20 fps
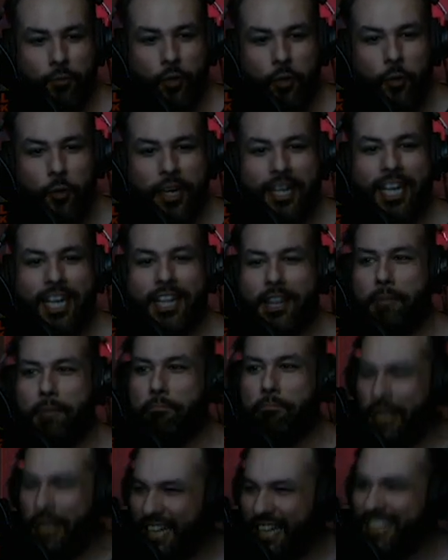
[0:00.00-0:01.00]
Would we get the
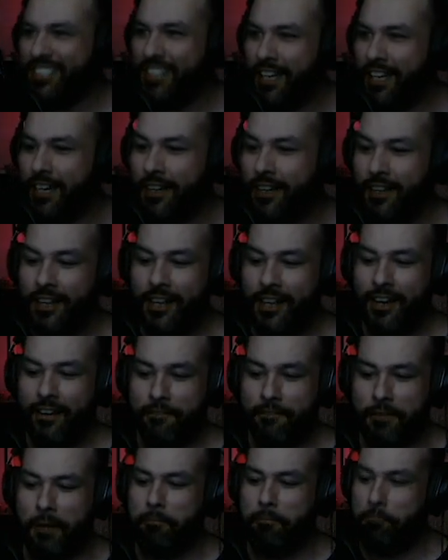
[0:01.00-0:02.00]
blessing
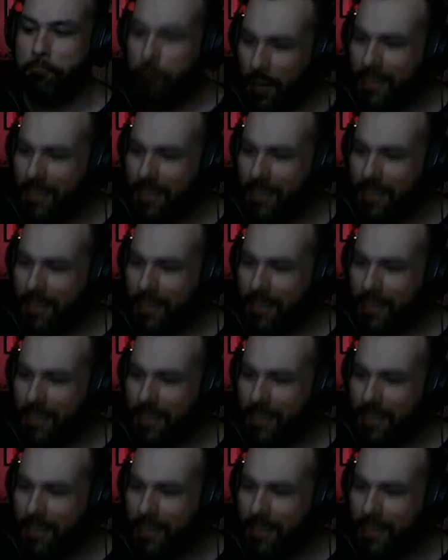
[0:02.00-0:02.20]
from